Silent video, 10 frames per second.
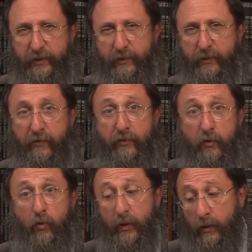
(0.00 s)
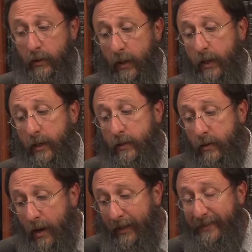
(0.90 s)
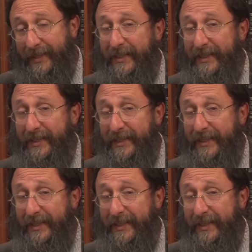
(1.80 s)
to. If you will not